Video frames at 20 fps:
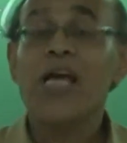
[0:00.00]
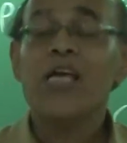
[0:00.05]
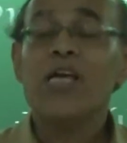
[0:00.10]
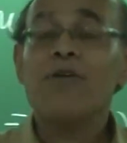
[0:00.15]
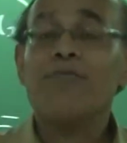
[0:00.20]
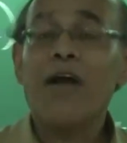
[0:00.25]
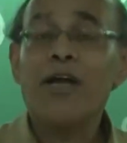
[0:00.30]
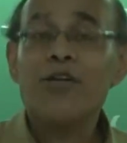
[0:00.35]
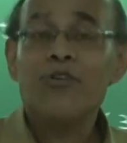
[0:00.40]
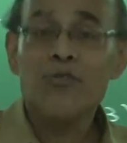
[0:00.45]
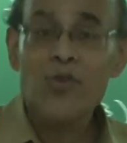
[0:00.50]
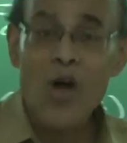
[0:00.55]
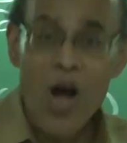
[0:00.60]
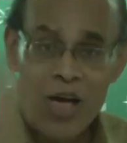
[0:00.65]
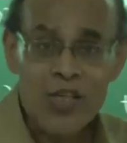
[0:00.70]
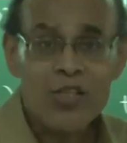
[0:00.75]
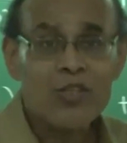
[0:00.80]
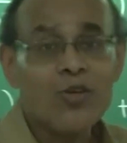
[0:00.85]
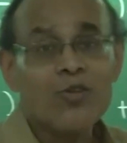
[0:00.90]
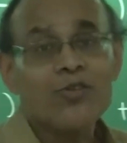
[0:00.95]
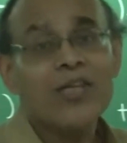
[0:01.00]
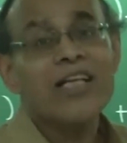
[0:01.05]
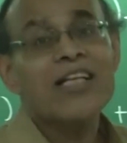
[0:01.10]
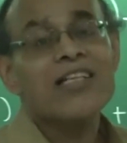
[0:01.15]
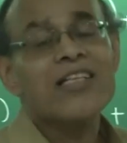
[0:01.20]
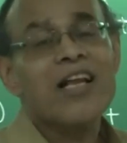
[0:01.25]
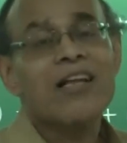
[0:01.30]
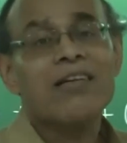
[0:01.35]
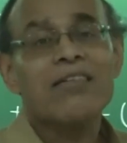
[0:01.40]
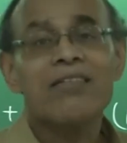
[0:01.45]
If I do not know the
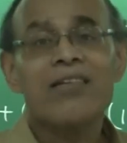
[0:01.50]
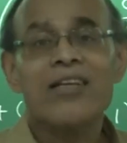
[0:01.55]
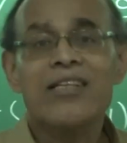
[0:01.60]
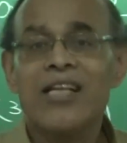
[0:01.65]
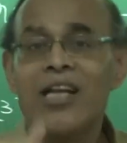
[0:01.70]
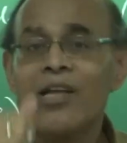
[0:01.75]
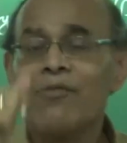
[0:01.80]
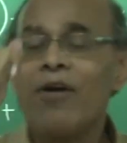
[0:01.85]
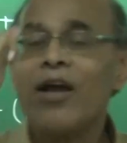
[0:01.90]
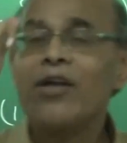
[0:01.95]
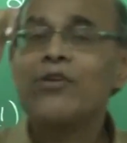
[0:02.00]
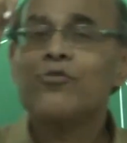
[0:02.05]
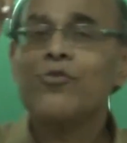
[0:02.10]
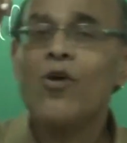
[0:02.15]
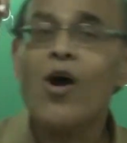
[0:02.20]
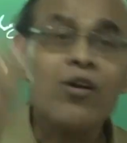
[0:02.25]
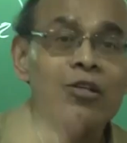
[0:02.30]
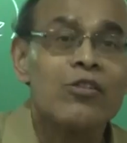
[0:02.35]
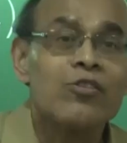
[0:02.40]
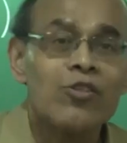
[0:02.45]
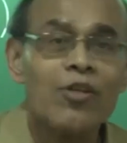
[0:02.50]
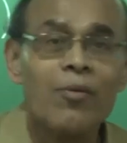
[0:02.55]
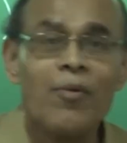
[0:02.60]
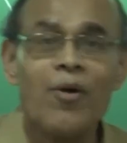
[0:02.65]
initial condition, if I do not know the